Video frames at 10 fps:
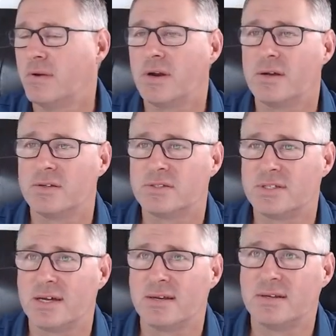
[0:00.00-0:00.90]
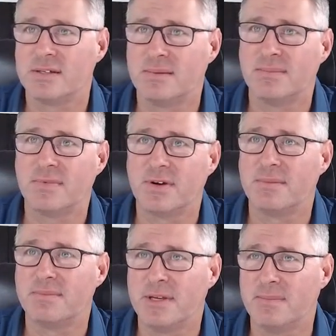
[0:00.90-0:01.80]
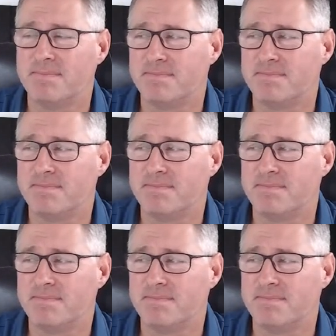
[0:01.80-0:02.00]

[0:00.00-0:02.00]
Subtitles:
All right, it's done. Yep.